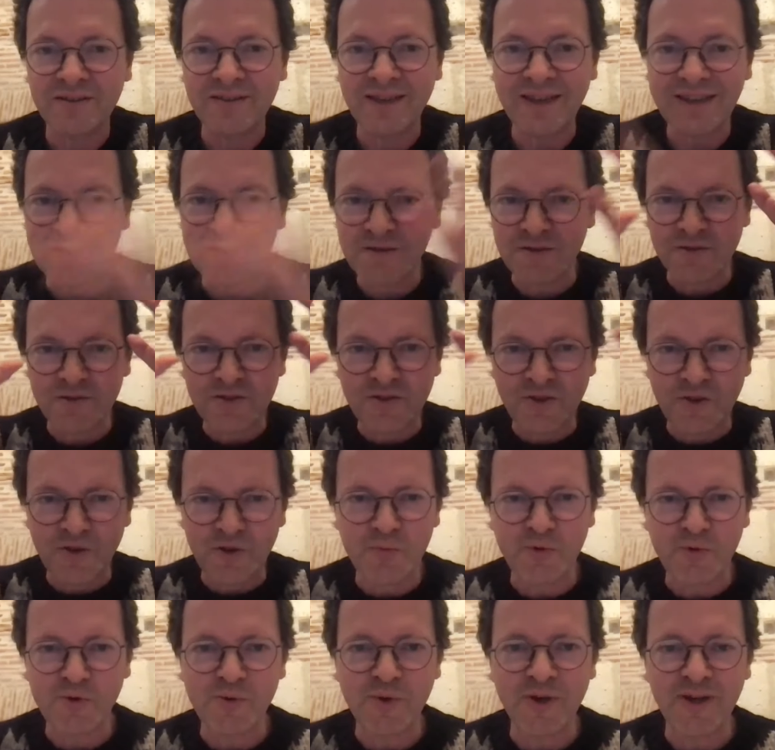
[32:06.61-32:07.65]
That's a
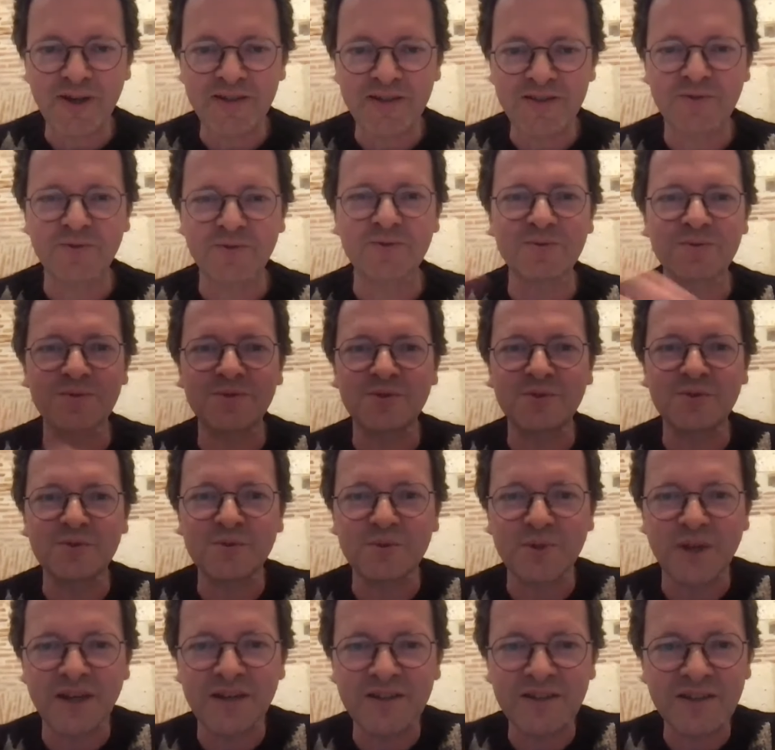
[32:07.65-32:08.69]
terrible way to
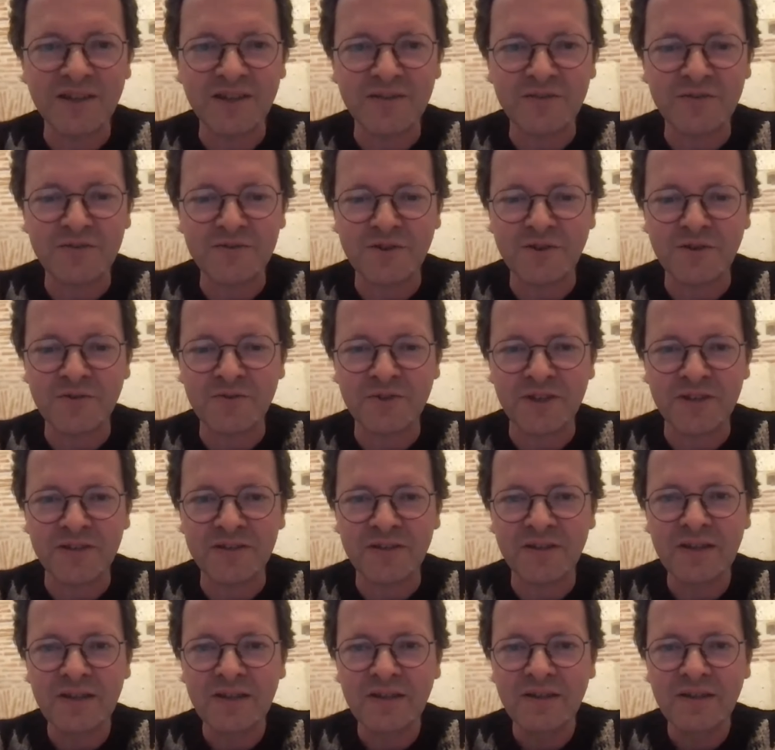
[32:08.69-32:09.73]
do any kind of surveys.